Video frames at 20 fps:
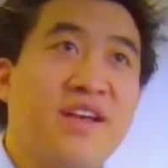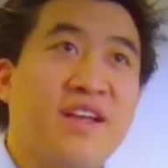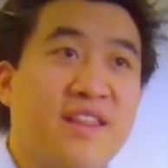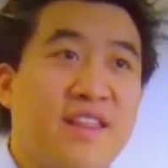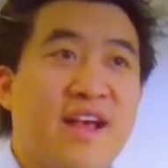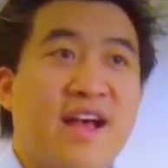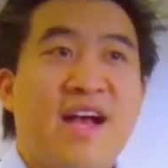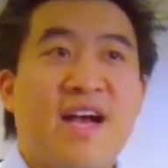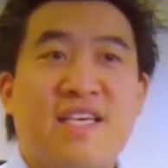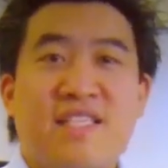
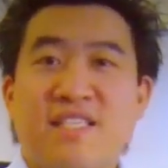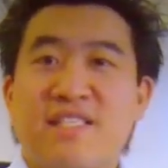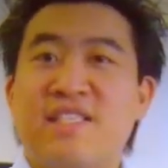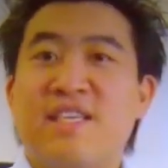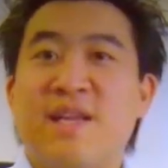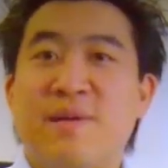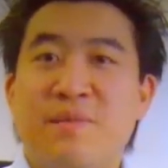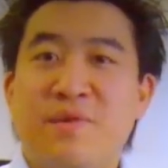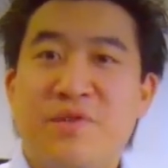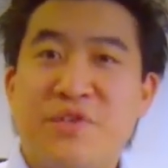that has its
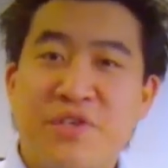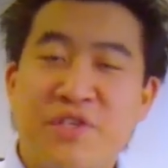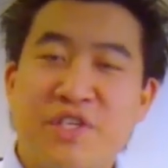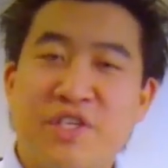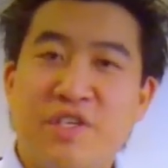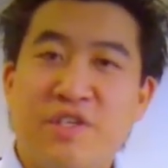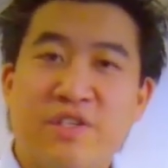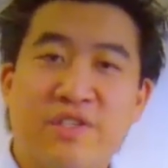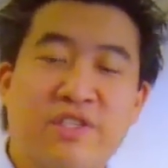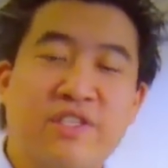limited
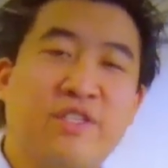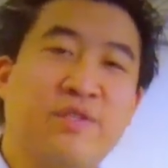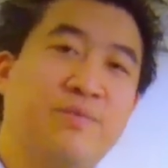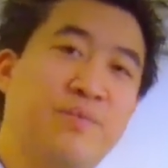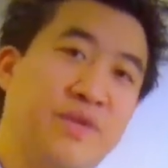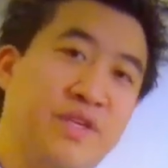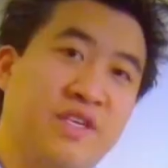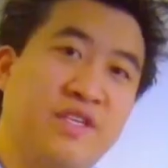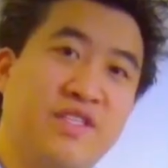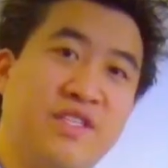uses
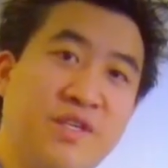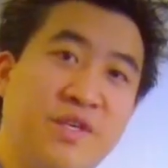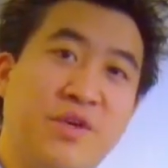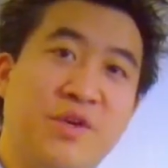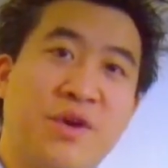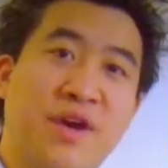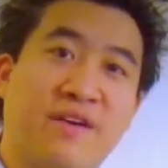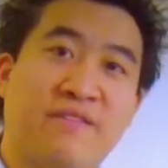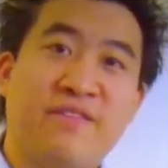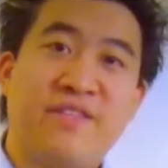because
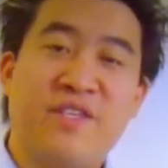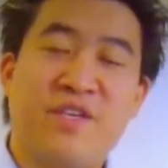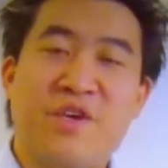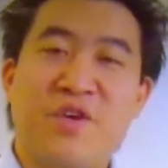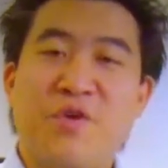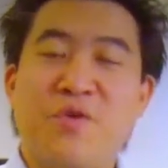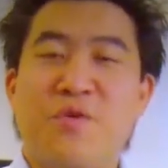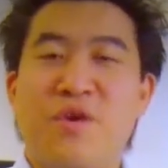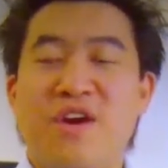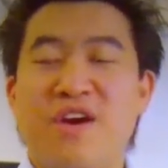you have
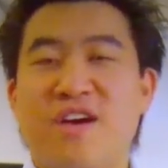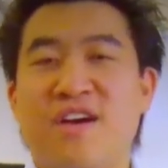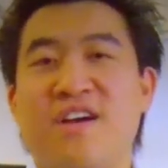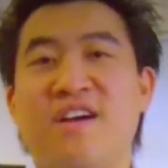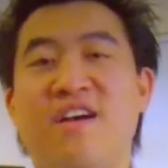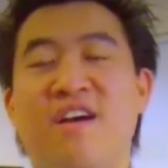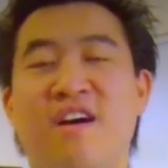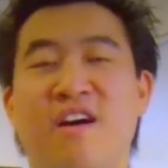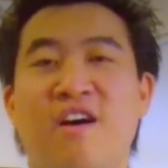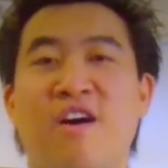to
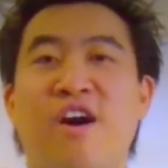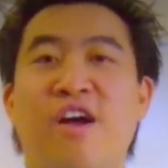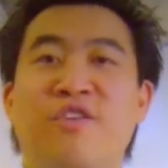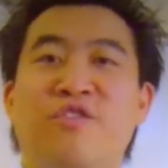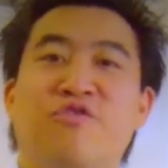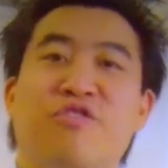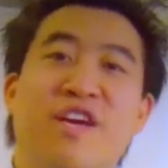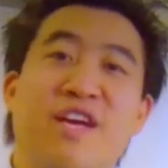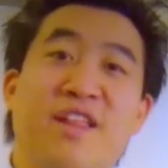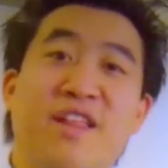
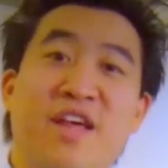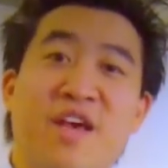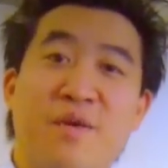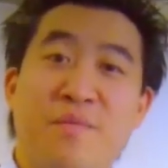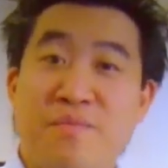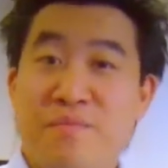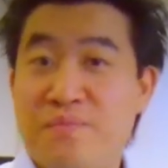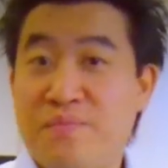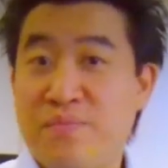hydrate them,